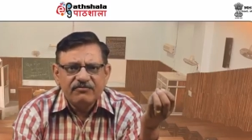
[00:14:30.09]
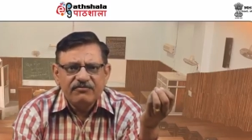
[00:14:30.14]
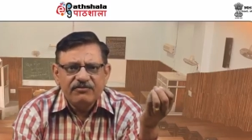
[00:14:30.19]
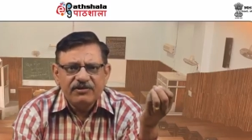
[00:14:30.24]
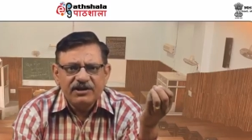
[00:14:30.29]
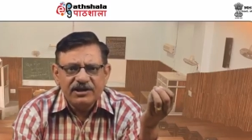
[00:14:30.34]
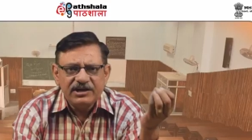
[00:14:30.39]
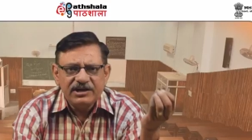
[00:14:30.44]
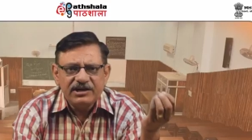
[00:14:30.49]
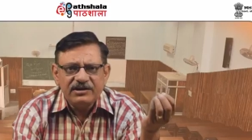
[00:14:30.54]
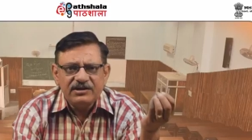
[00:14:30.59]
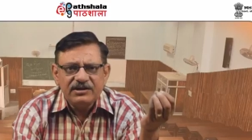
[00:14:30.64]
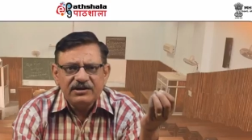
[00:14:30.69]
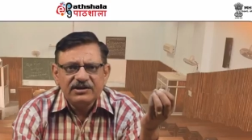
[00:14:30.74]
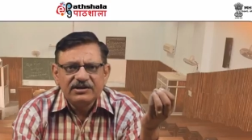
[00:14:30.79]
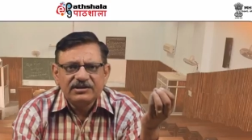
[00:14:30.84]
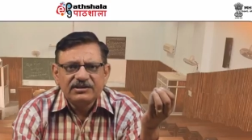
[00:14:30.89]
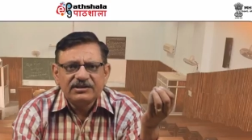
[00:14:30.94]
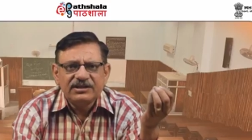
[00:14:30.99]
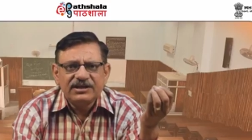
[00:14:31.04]
wherein
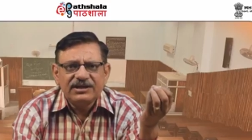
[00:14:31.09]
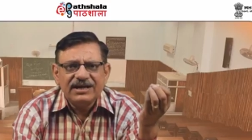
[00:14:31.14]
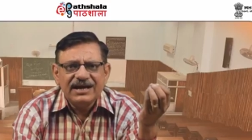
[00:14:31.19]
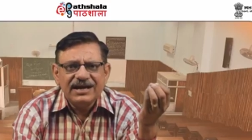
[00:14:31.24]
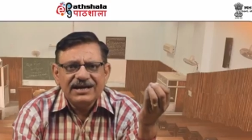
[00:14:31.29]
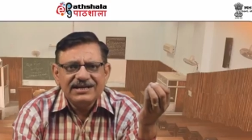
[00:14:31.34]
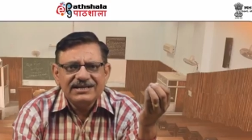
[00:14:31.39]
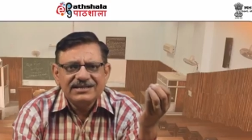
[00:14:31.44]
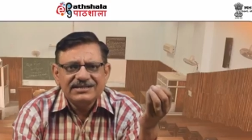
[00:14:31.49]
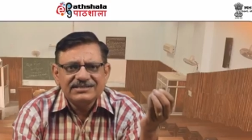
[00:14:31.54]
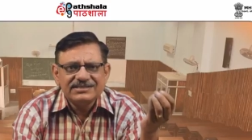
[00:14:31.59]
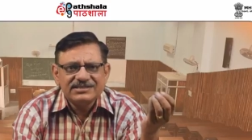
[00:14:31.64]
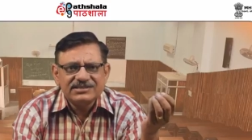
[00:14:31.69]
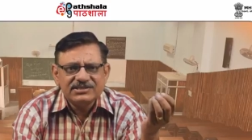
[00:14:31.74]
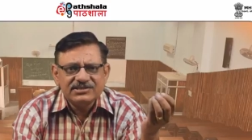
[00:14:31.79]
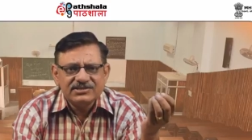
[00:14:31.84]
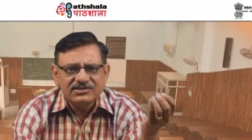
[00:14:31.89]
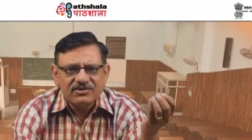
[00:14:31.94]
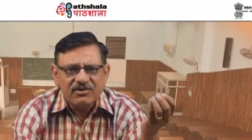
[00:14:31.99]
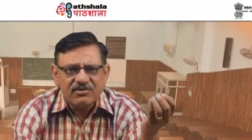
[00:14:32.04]
the dye is
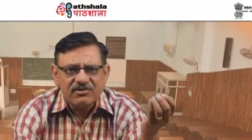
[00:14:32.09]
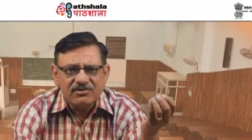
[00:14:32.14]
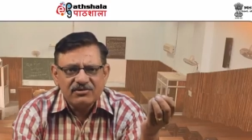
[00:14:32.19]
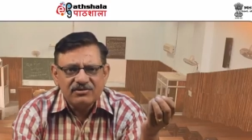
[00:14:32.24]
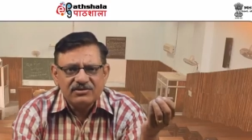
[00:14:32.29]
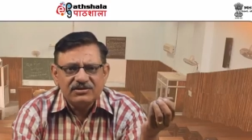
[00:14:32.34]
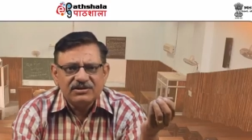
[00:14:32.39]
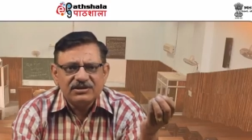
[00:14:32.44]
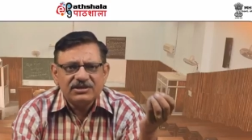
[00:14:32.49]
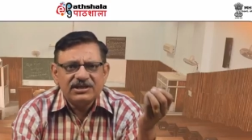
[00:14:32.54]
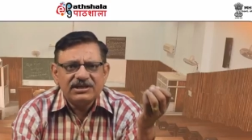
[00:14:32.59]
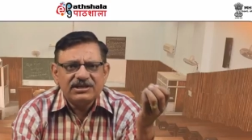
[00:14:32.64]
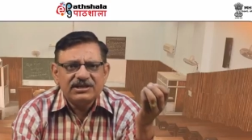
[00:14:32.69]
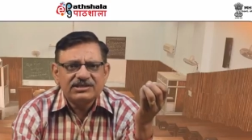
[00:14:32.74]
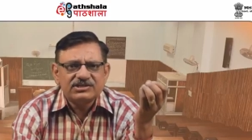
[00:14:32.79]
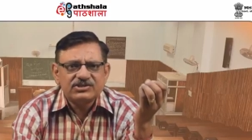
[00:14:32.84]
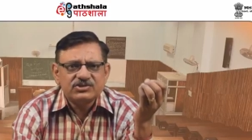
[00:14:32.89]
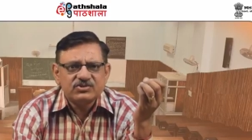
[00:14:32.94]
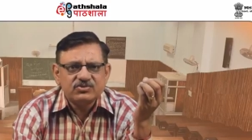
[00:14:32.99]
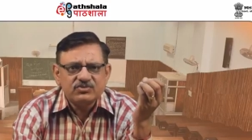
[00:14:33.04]
dissolved in
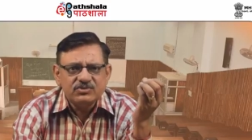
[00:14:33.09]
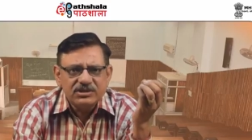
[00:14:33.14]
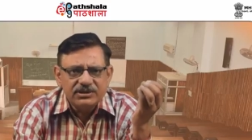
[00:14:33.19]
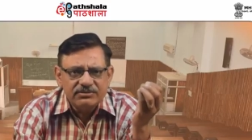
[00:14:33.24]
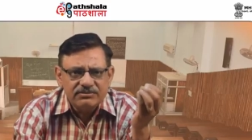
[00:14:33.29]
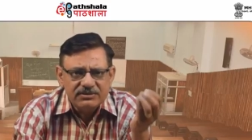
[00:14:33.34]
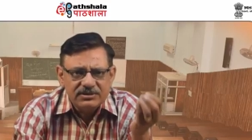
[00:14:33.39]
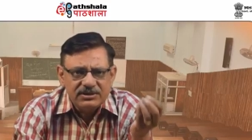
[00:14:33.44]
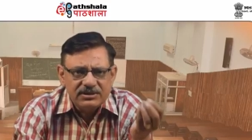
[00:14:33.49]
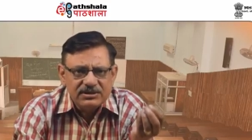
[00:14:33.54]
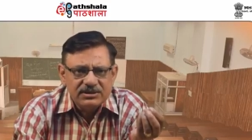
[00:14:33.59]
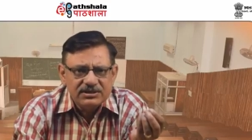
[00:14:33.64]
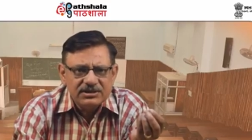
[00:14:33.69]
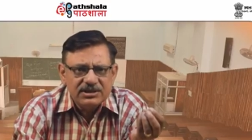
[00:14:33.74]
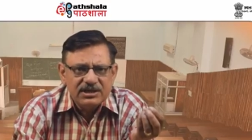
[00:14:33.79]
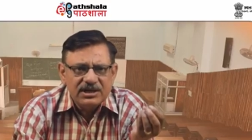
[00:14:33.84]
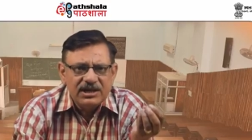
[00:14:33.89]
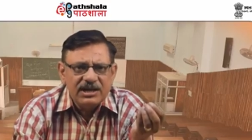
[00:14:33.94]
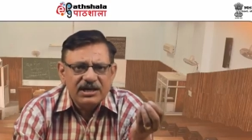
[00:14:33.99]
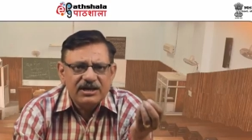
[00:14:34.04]
a suitable
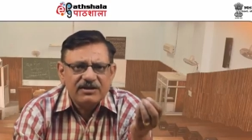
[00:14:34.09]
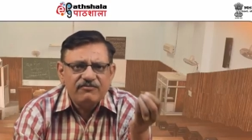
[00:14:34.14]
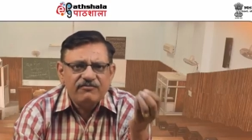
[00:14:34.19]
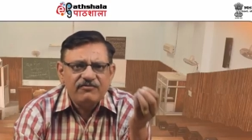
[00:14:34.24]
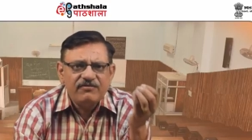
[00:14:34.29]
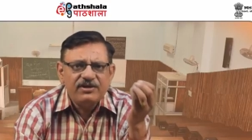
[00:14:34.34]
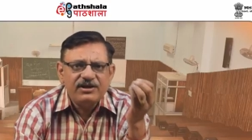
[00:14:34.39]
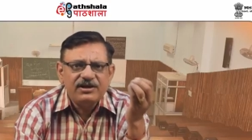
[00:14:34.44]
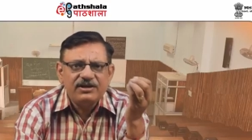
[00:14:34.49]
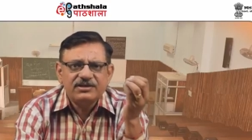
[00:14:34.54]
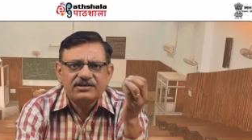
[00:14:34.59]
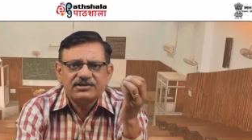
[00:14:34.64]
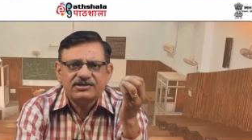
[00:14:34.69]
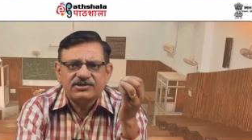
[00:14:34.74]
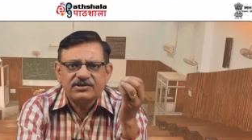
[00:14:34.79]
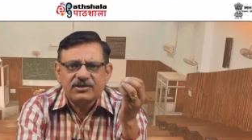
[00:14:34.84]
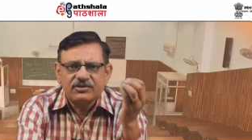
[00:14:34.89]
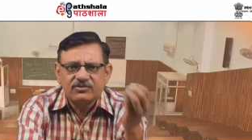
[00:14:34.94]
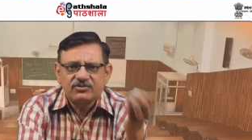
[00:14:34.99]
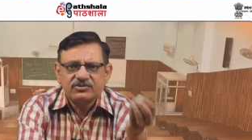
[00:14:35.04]
liquid
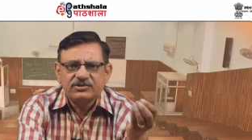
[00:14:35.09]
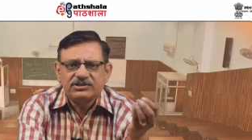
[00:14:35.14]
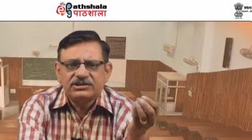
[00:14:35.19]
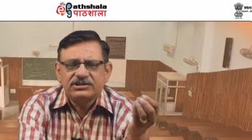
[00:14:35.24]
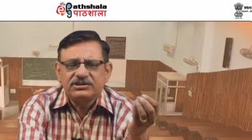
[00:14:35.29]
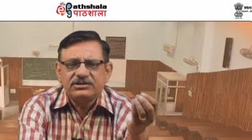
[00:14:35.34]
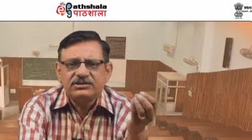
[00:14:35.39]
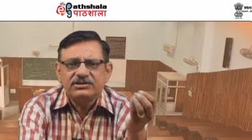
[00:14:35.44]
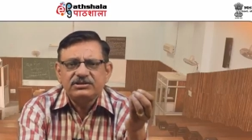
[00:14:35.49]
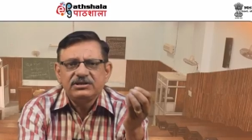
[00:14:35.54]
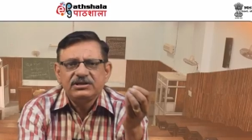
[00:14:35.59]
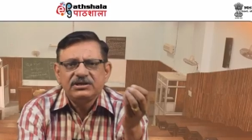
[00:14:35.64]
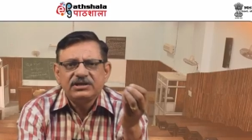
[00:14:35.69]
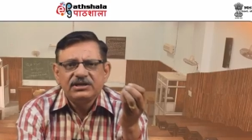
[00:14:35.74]
solution